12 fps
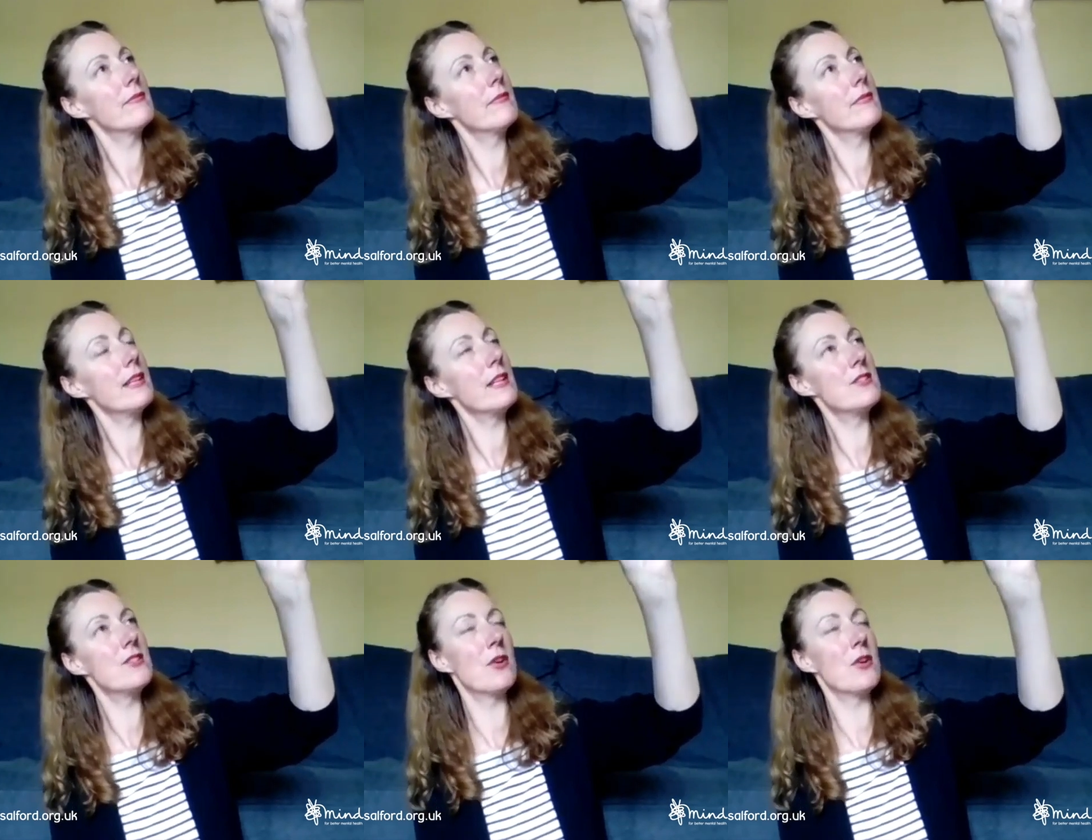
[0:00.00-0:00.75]

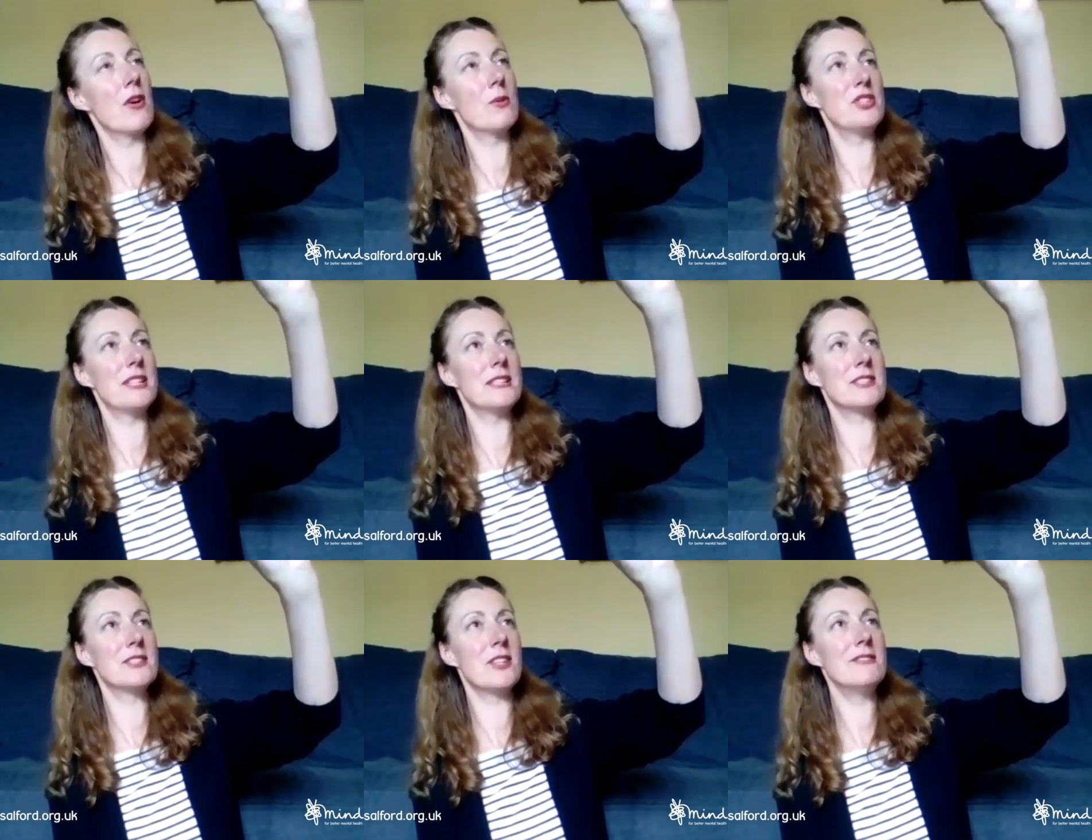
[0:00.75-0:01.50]
Is your object
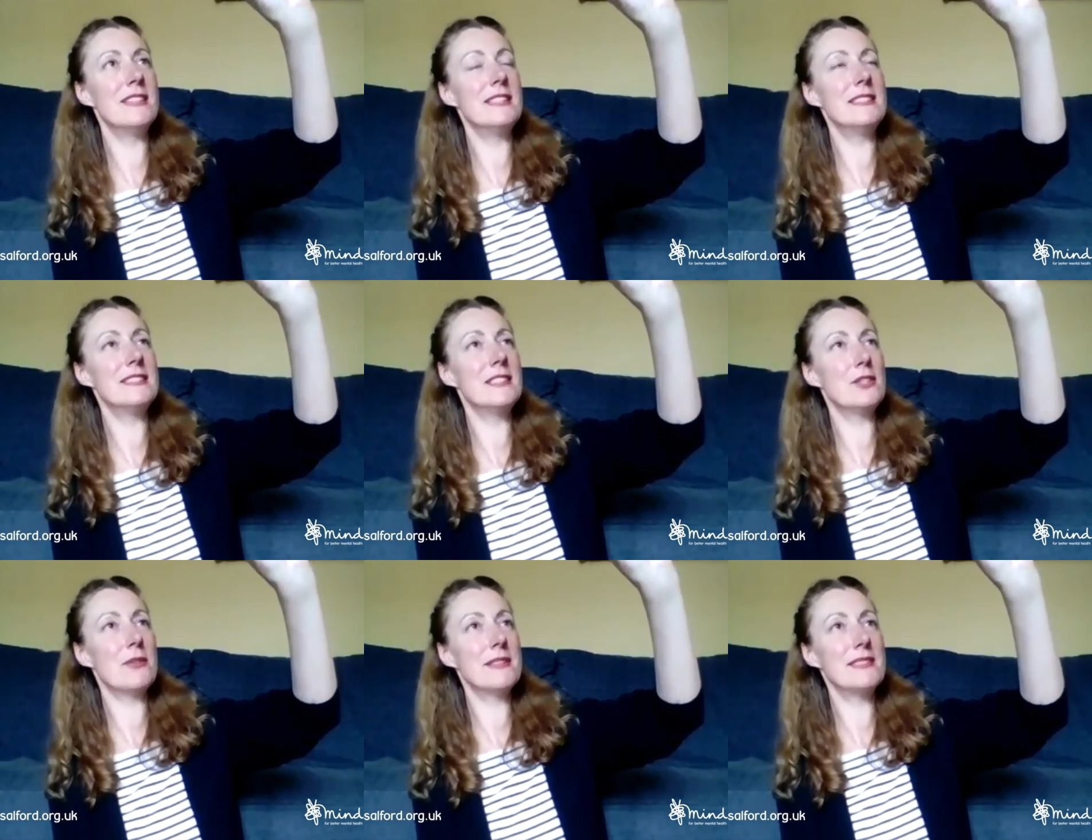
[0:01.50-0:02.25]
solid? Is it
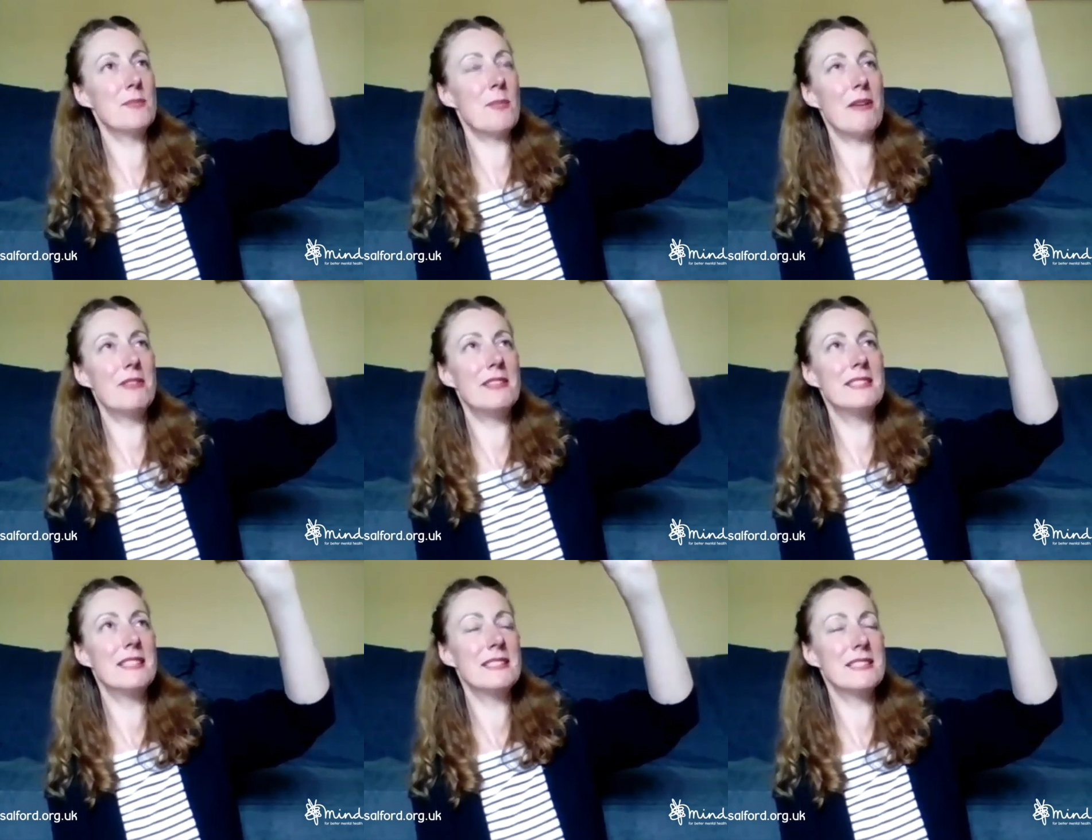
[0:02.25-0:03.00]
transparent?
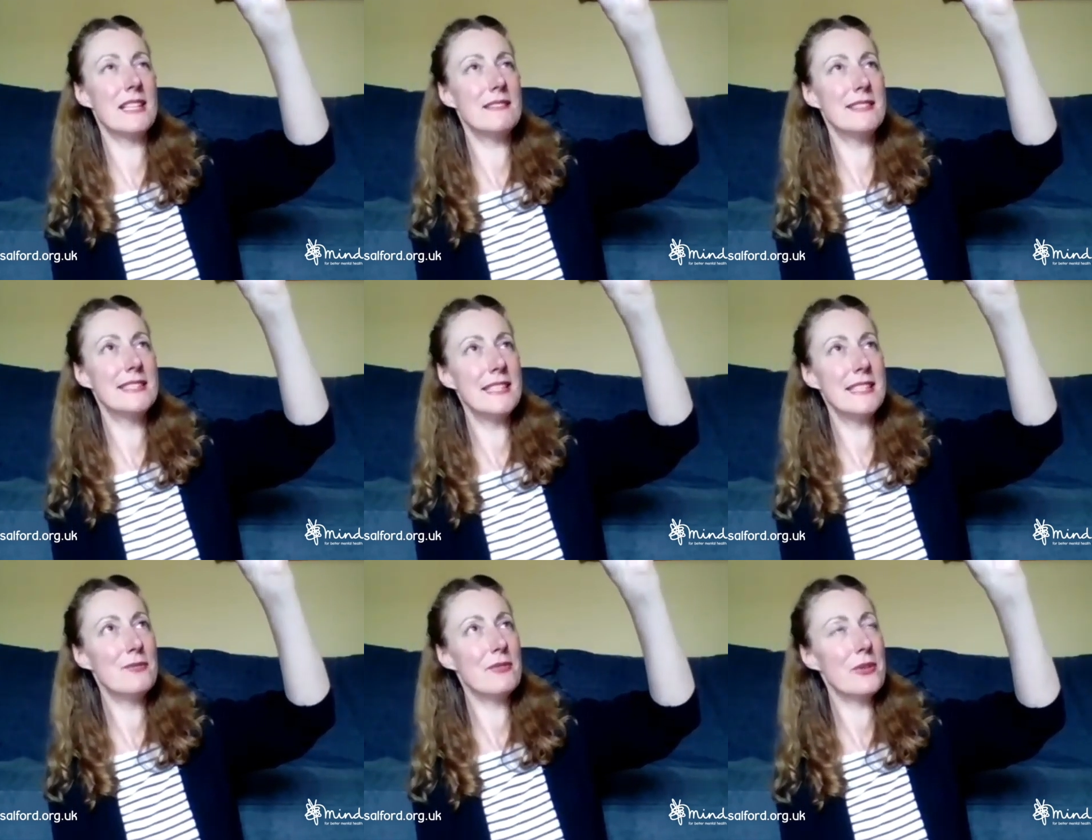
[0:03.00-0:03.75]
Is it slightly
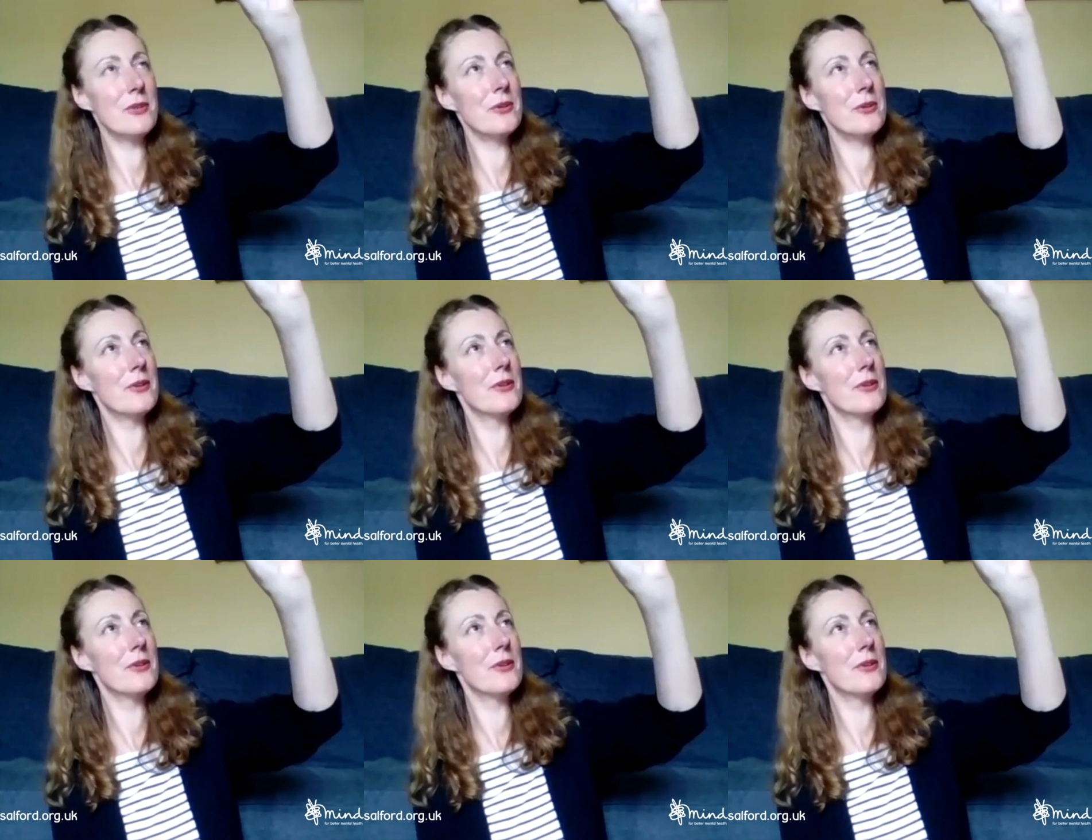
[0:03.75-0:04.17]
see-through?